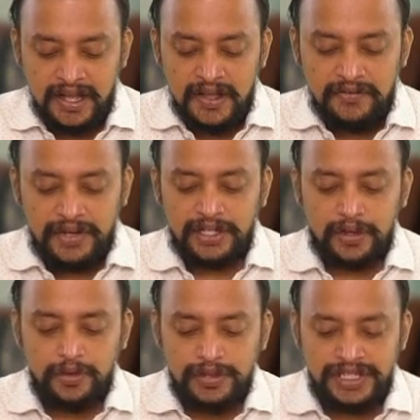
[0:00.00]
When the
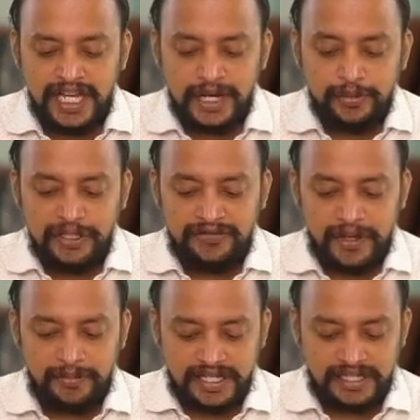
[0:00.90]
goods are removed
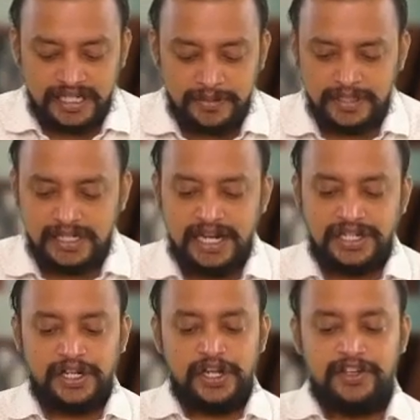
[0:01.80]
from customs
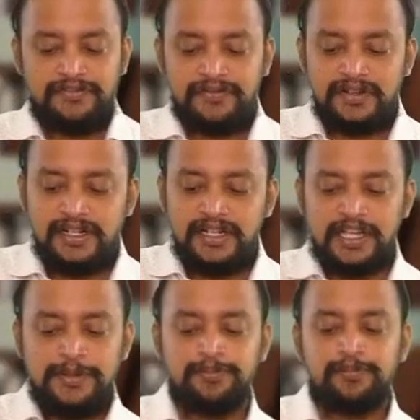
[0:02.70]
station of
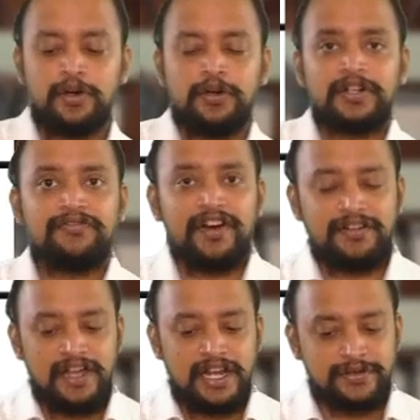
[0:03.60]
import for
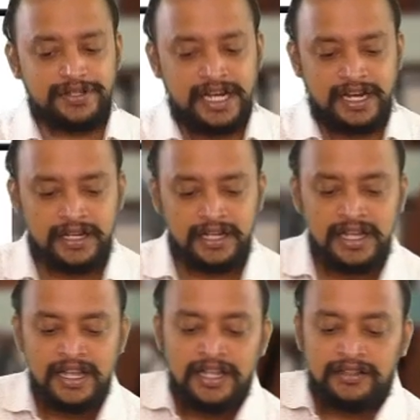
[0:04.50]
warehousing,
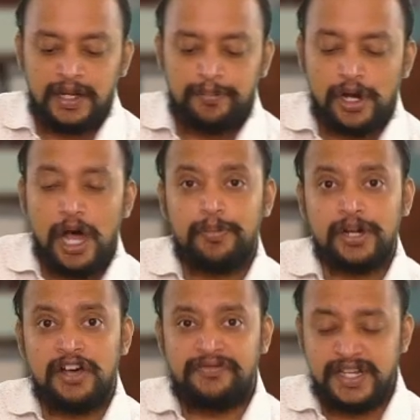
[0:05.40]
the
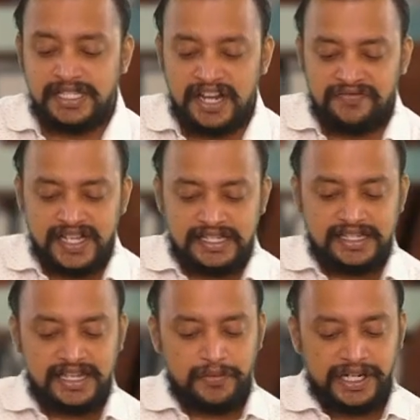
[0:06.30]
proper officer
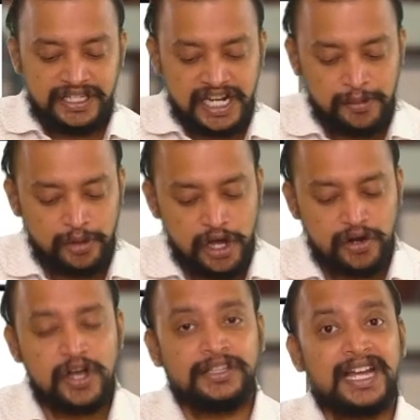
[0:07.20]
affixes a one-time
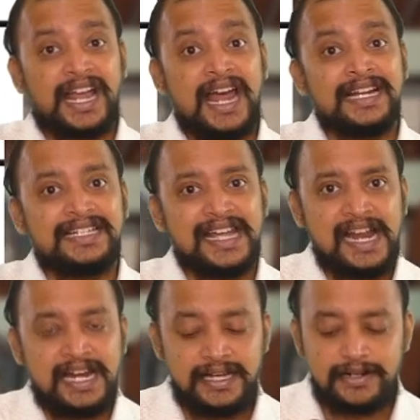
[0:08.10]
lock on the
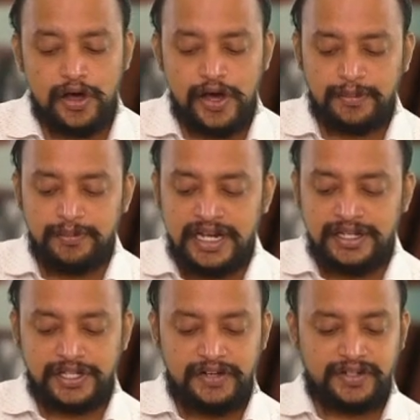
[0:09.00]
container or
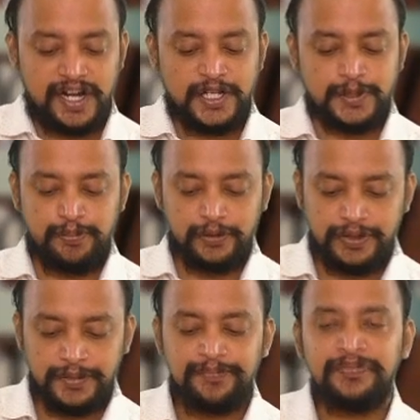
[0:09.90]
means of
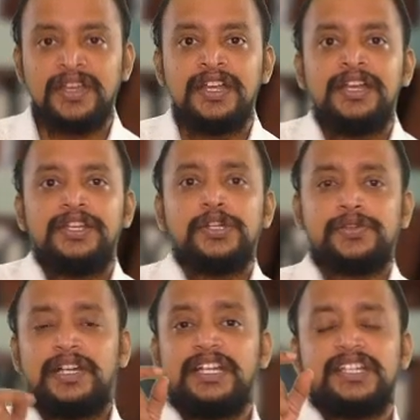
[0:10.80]
transport.
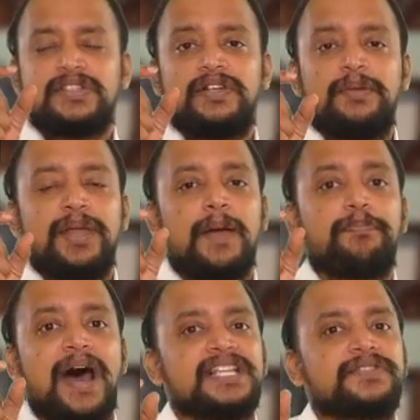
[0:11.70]
Usually this will be a
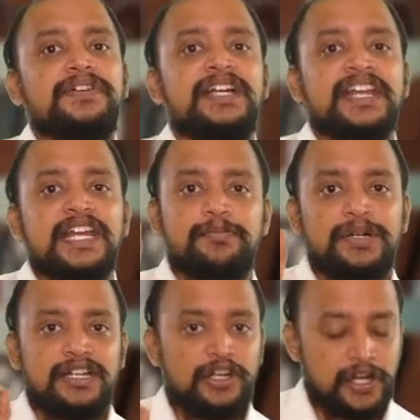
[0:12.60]
password
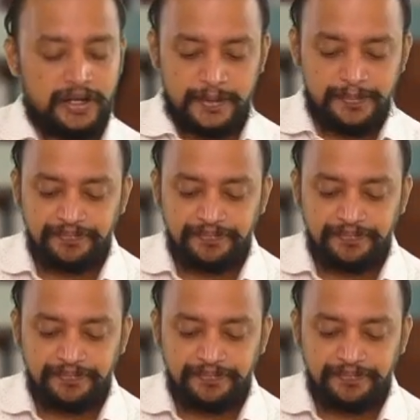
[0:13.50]
enabled lock.